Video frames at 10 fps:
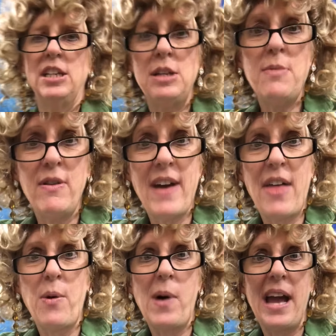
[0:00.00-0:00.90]
you move out
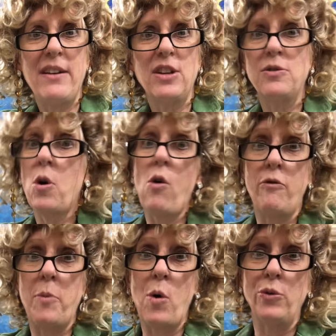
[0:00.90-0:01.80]
of the way because a
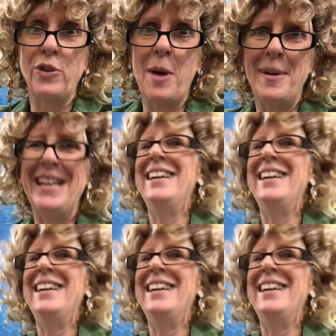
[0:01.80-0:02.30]
golf ball's coming.